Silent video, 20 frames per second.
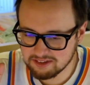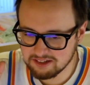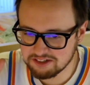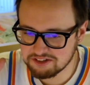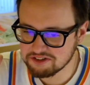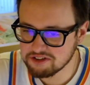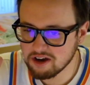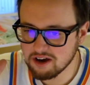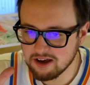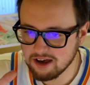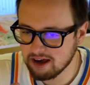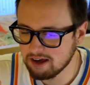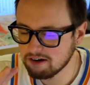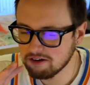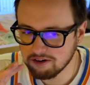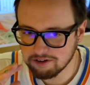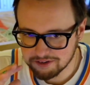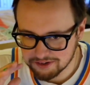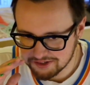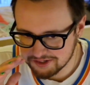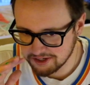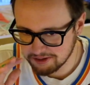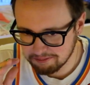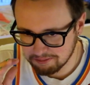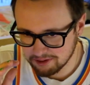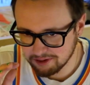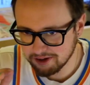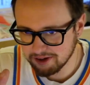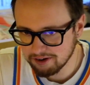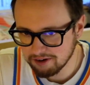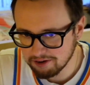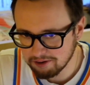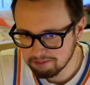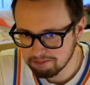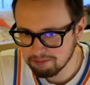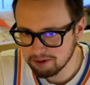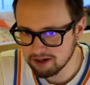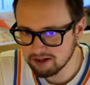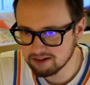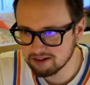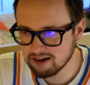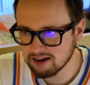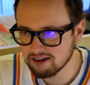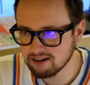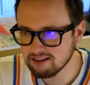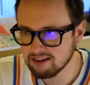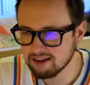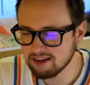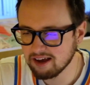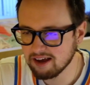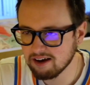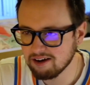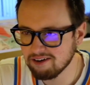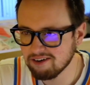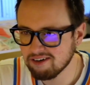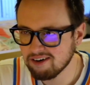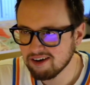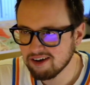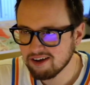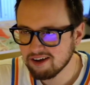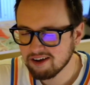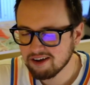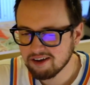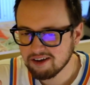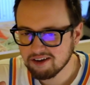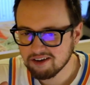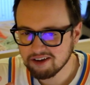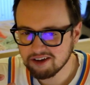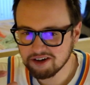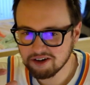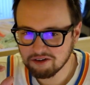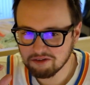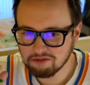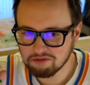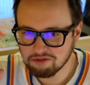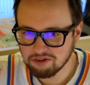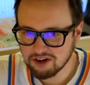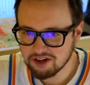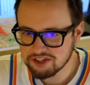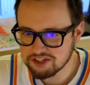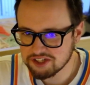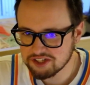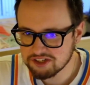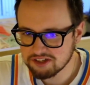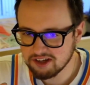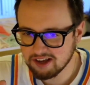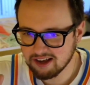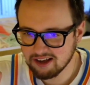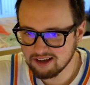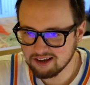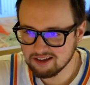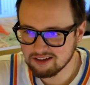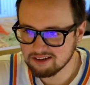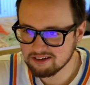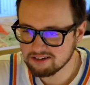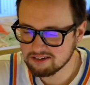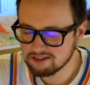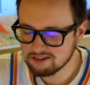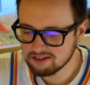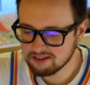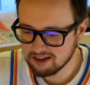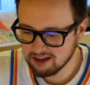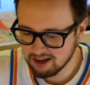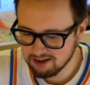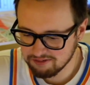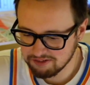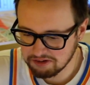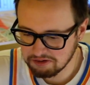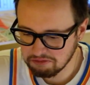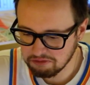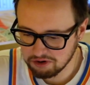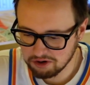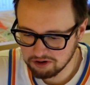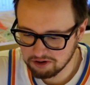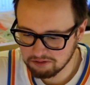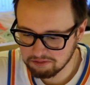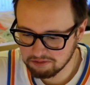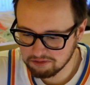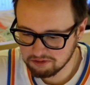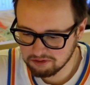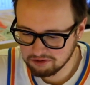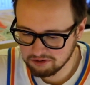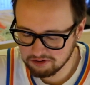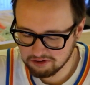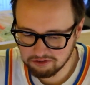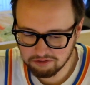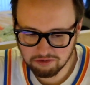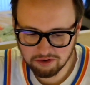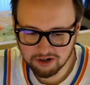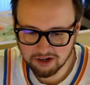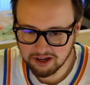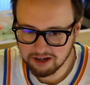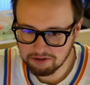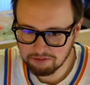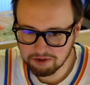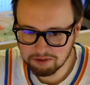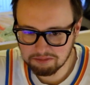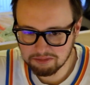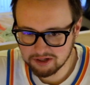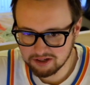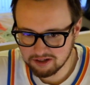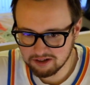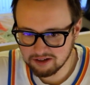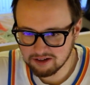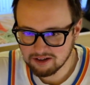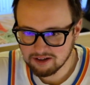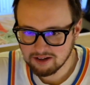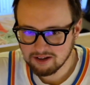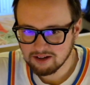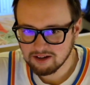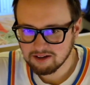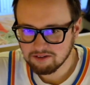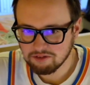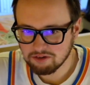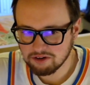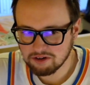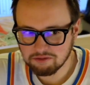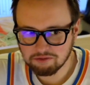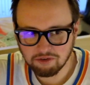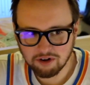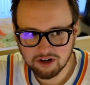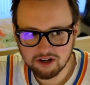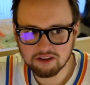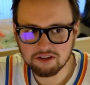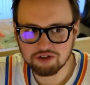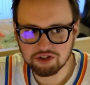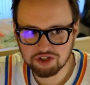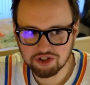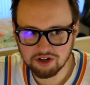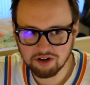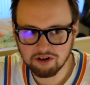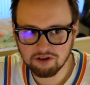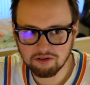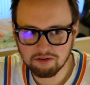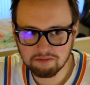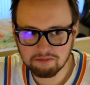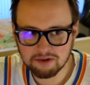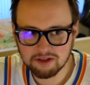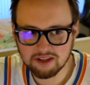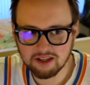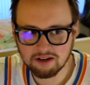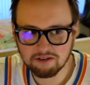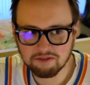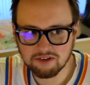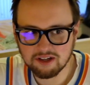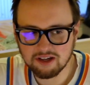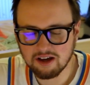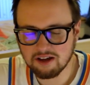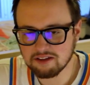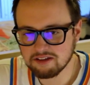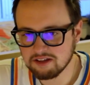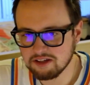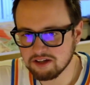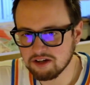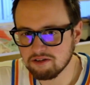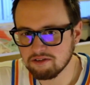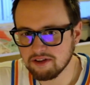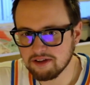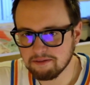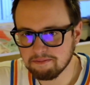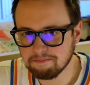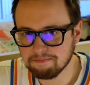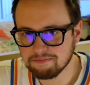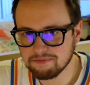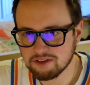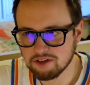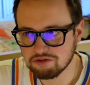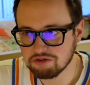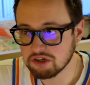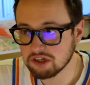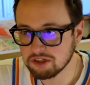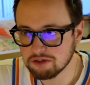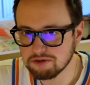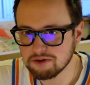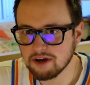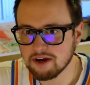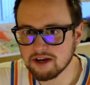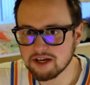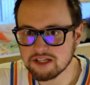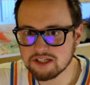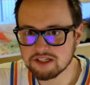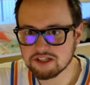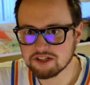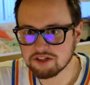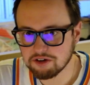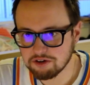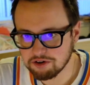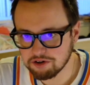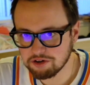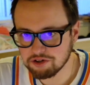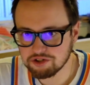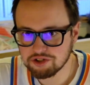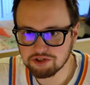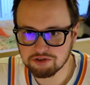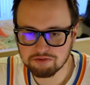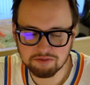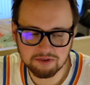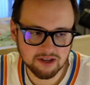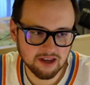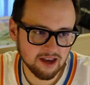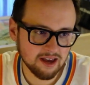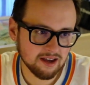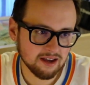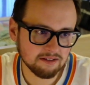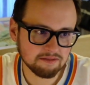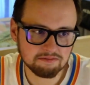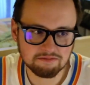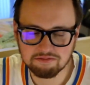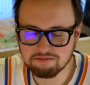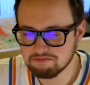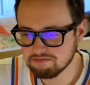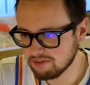he's not at all the same player, but kind of like how, Russ and Kevin were 1A, 1B running the show, but then we got, like those glue guys. Serge, we had,